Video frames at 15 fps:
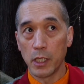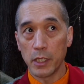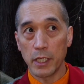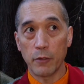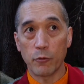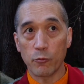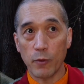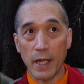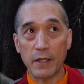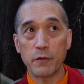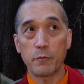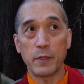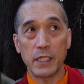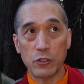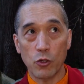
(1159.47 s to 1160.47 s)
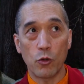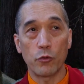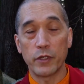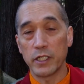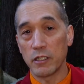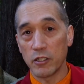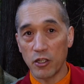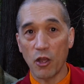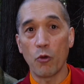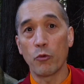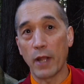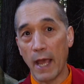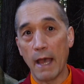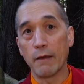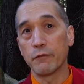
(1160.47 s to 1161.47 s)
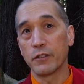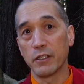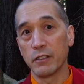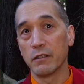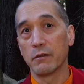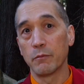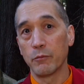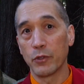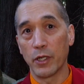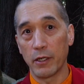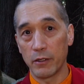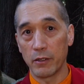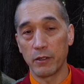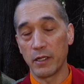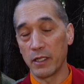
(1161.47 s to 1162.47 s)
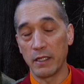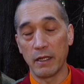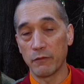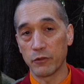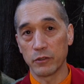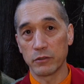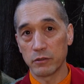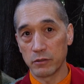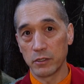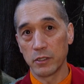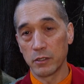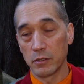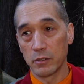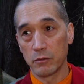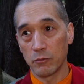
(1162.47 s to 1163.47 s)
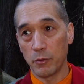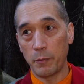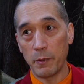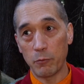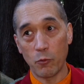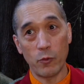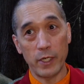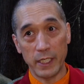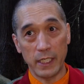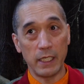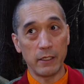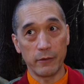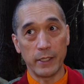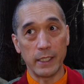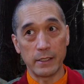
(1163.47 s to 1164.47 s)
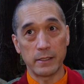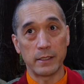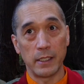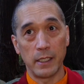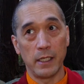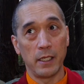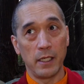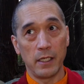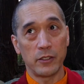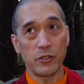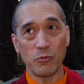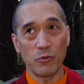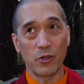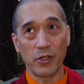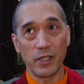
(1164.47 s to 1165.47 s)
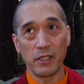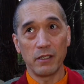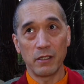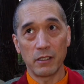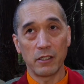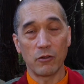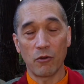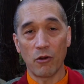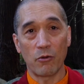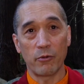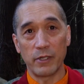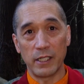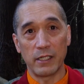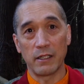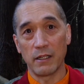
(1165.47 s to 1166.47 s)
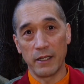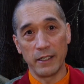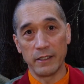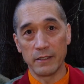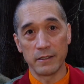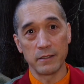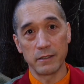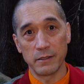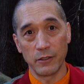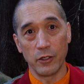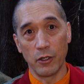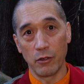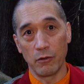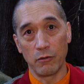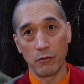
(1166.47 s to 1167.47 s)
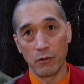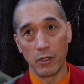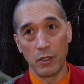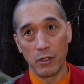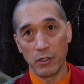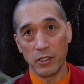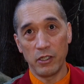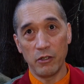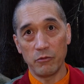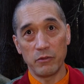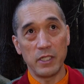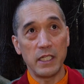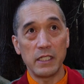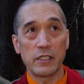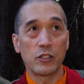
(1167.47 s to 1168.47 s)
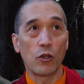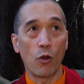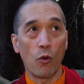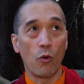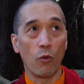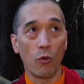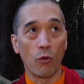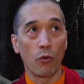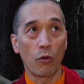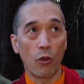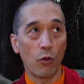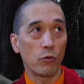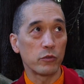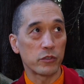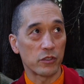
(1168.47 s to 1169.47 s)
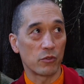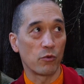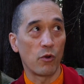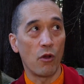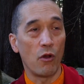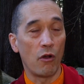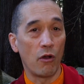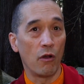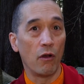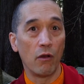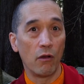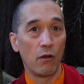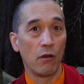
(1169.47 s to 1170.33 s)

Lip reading: They would rather be told that you don't have to put out any effort. What people want to hear is, don't worry, you're already enlightened, You don't need a goal. Goals are wrong.